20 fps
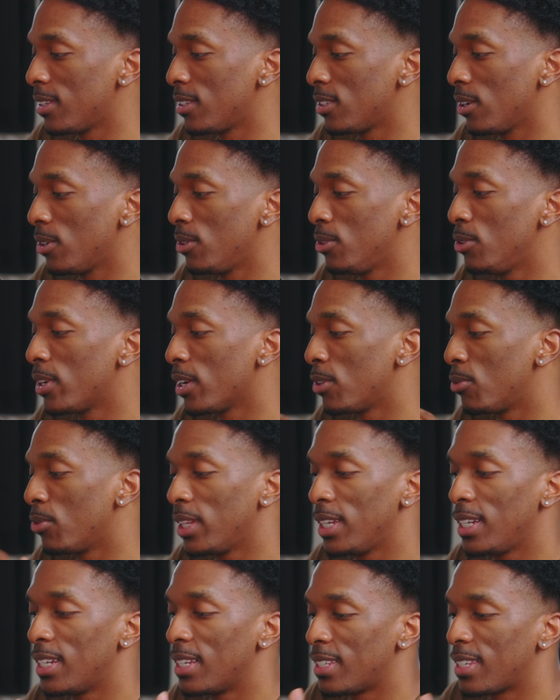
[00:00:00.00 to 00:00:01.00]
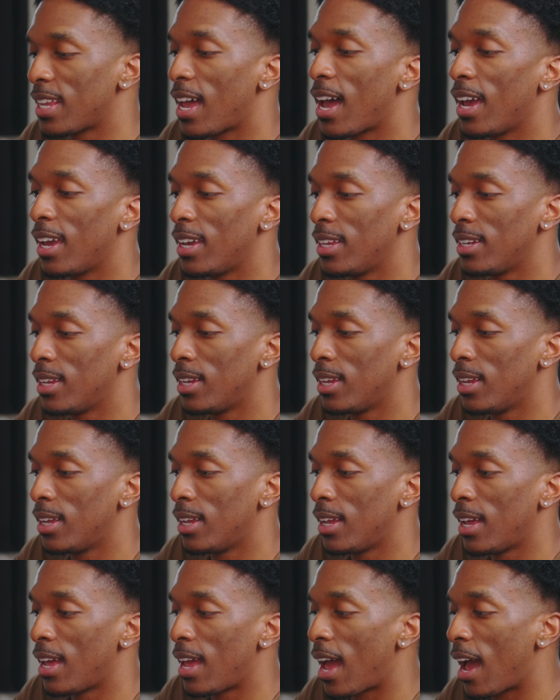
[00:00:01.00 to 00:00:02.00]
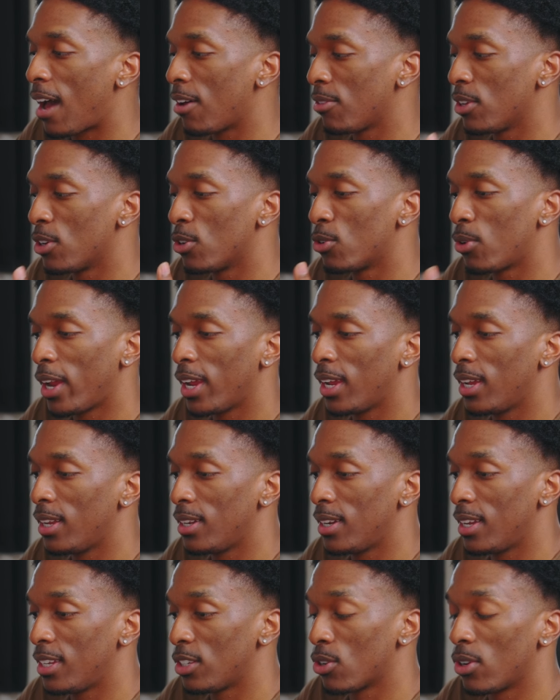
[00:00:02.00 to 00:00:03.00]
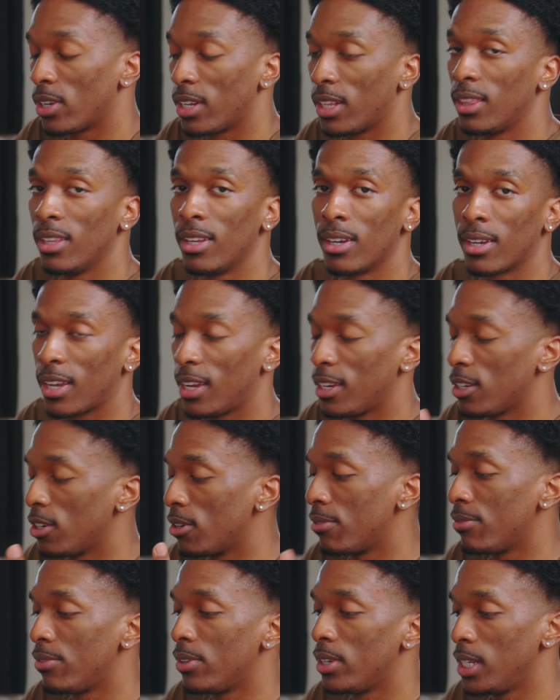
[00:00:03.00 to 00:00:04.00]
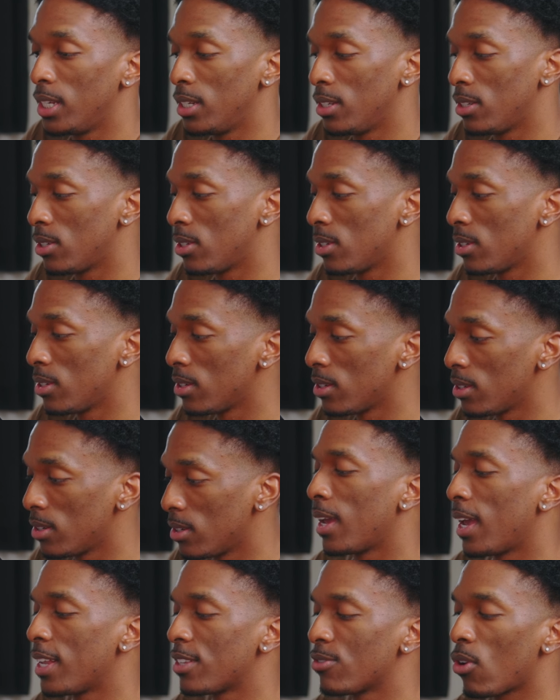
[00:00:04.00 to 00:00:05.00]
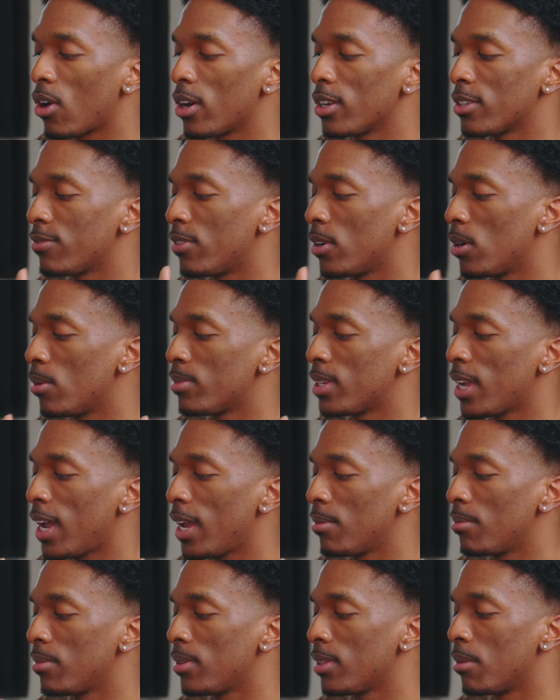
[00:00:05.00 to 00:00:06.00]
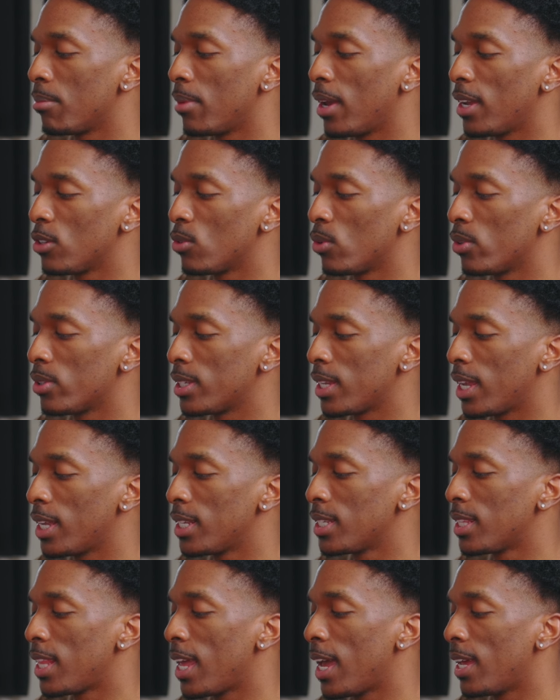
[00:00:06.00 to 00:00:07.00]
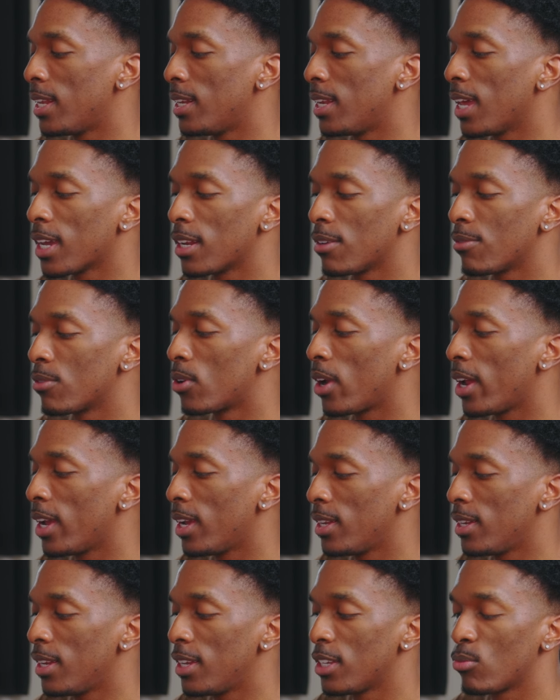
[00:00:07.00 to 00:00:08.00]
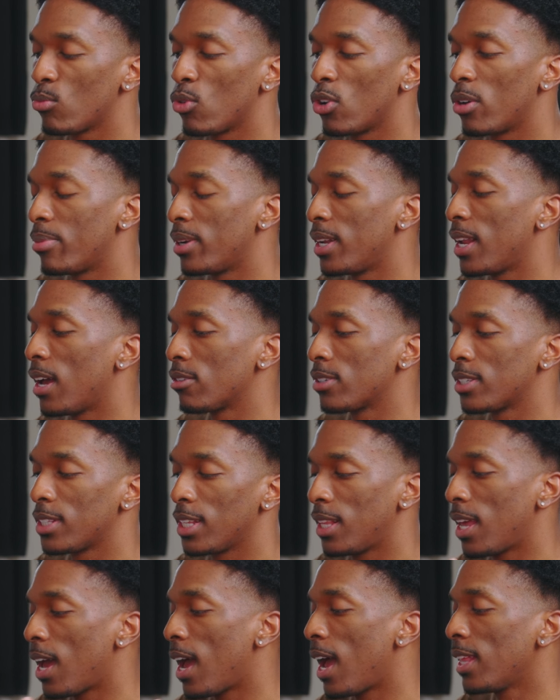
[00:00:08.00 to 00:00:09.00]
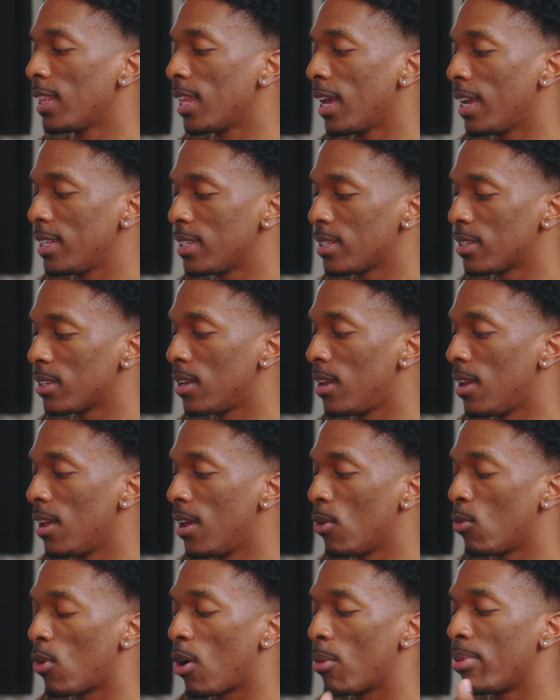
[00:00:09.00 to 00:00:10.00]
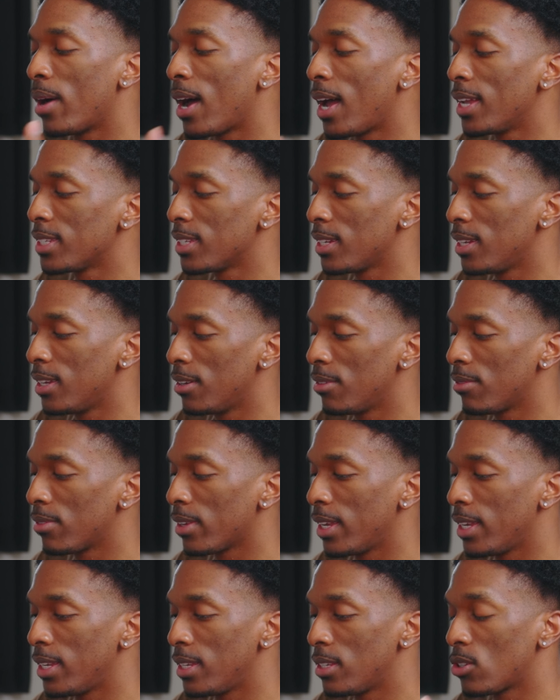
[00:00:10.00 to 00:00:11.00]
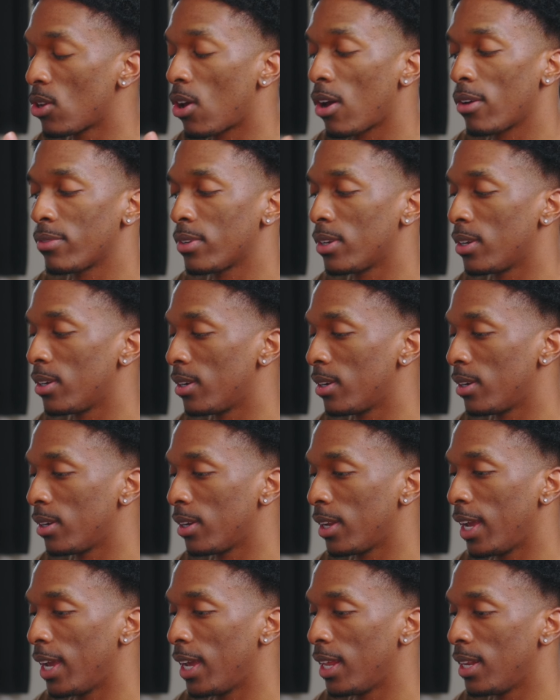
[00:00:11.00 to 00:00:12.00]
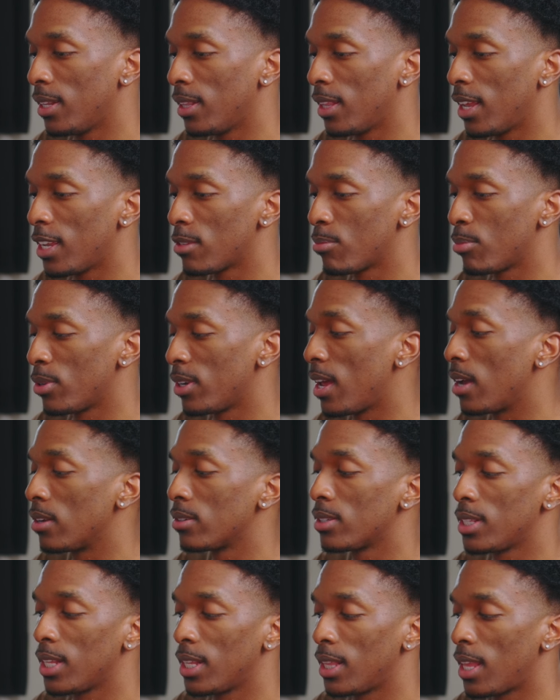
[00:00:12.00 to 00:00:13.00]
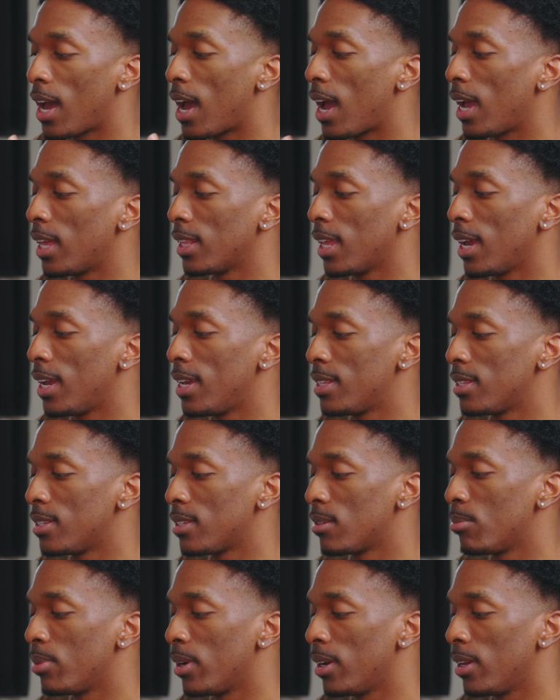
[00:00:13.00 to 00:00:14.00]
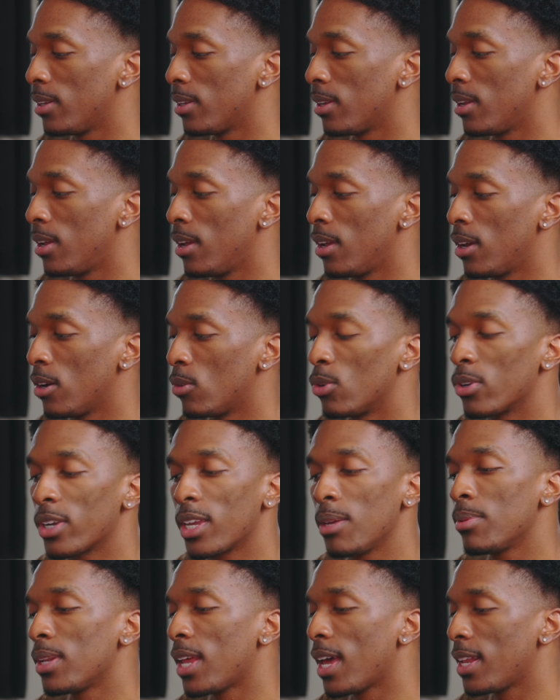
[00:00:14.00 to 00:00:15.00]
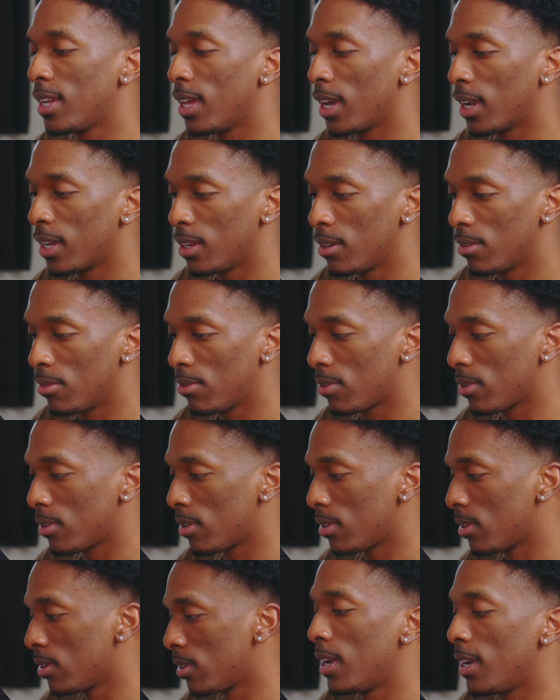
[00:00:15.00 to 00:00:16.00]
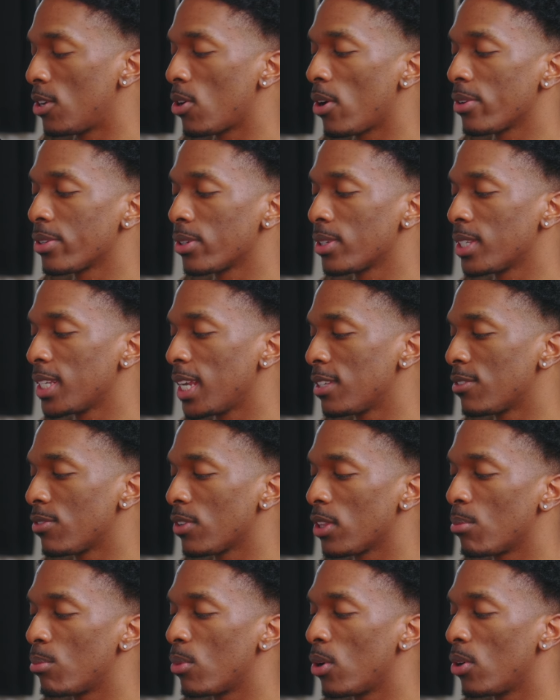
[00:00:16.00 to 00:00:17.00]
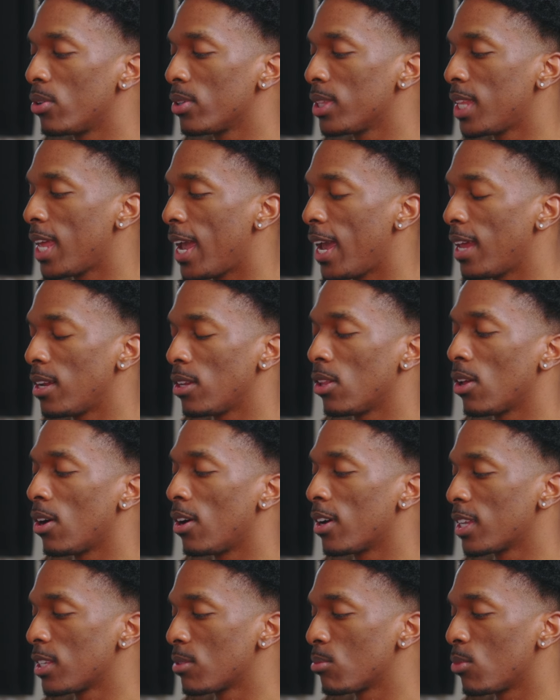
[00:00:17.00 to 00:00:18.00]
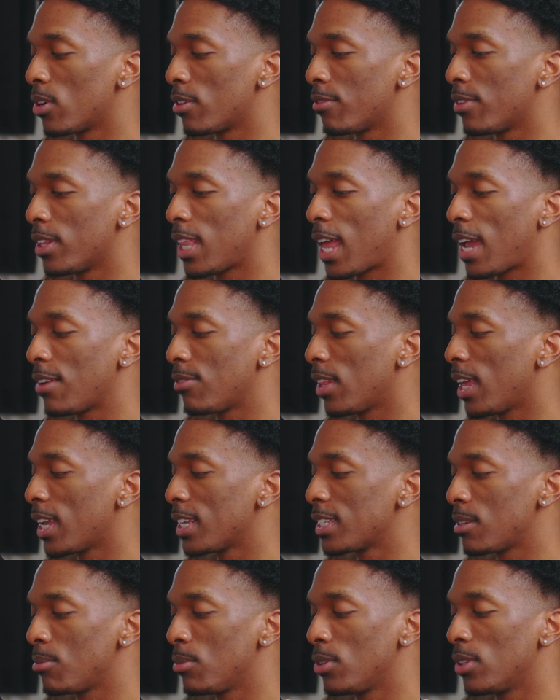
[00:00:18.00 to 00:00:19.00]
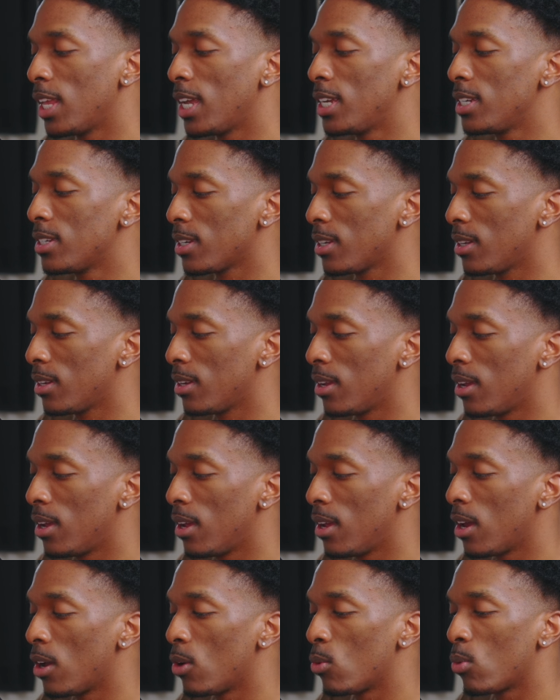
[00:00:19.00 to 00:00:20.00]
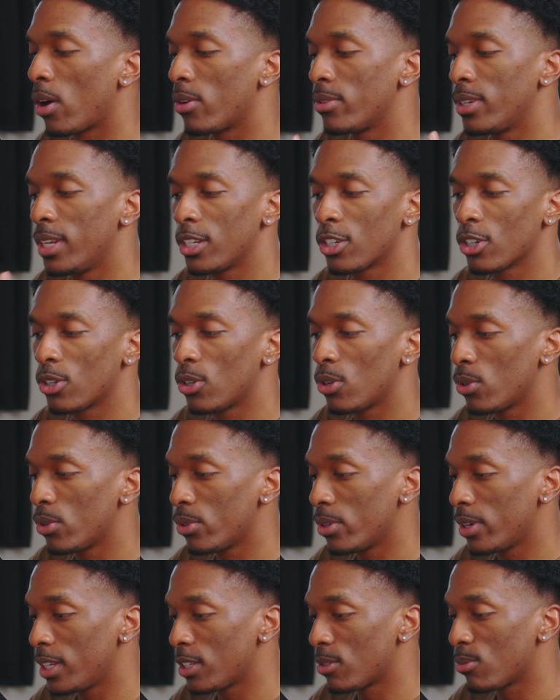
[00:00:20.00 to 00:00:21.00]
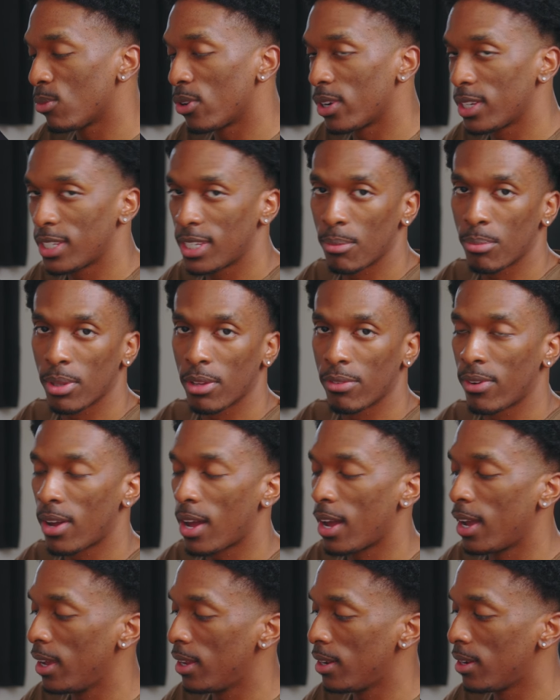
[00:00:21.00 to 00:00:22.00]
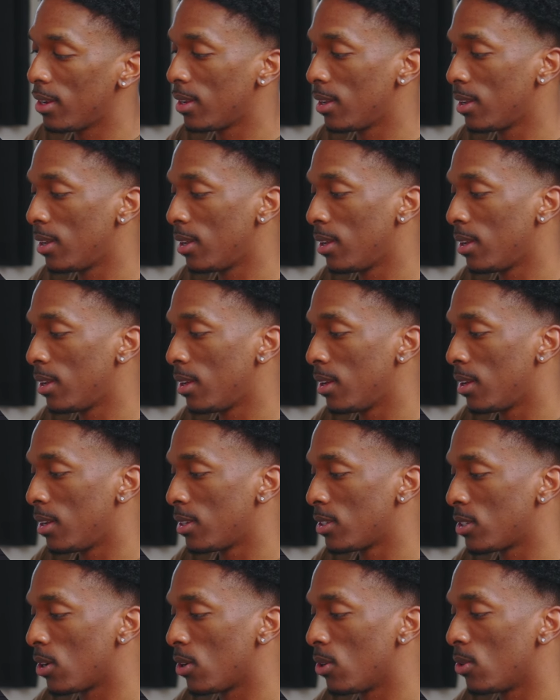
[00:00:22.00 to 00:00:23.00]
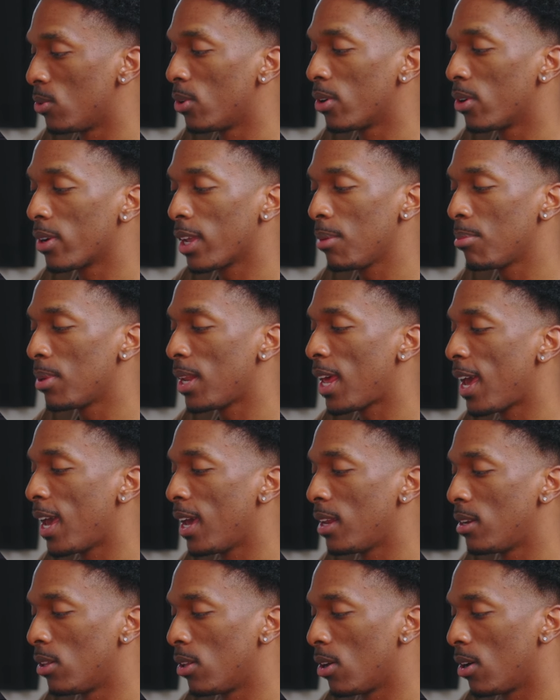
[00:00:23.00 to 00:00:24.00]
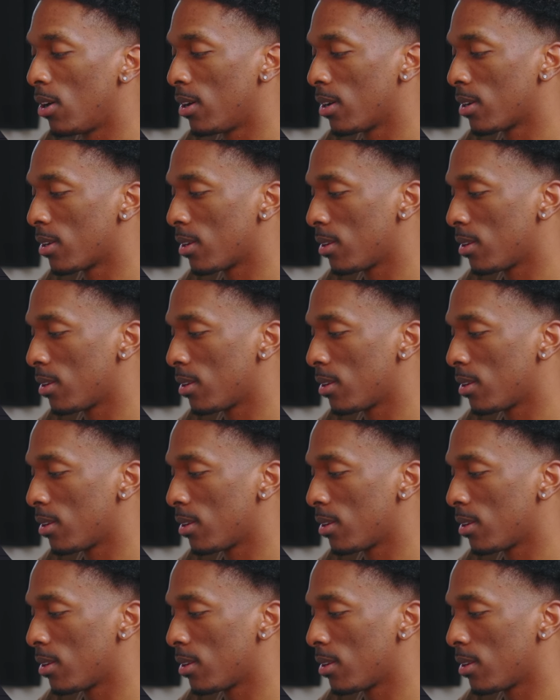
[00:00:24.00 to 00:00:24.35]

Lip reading: So you can really decide how the grain is gonna look in your footage. As far as film type, the manual says that negative grain is more pronounced in the highlights, while positive is softer and less pronounced in the highlights, but we'll keep it at negative. It also says for the mode that analog is more of a lifelike simulation, while digital is more simplified. So we'll keep it at analog.